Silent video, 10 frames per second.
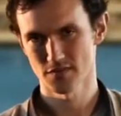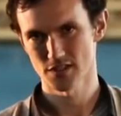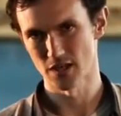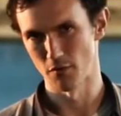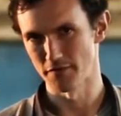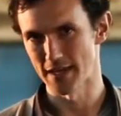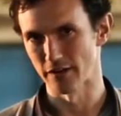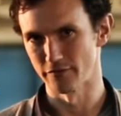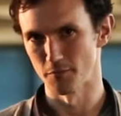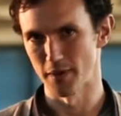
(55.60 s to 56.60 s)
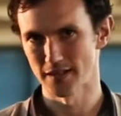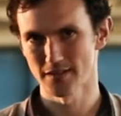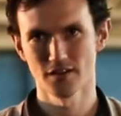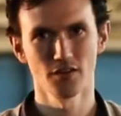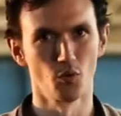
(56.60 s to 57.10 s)
Some of the alphabet
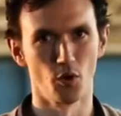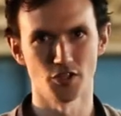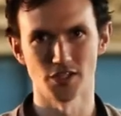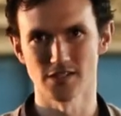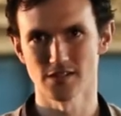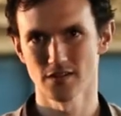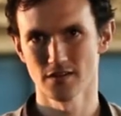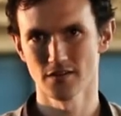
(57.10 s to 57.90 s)
watches.